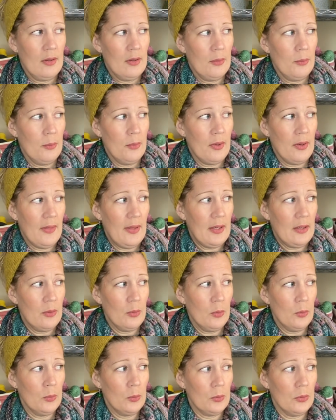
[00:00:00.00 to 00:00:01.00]
what are they
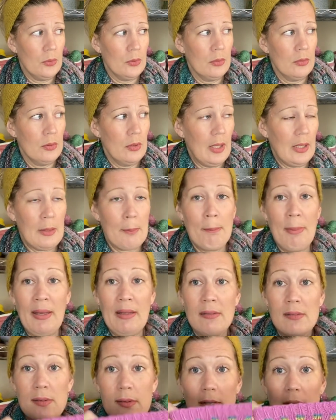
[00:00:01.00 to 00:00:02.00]
called like
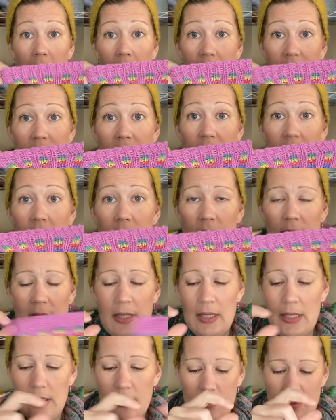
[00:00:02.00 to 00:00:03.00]
bell sleeves
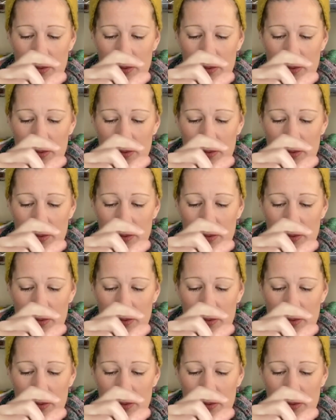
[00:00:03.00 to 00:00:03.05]
really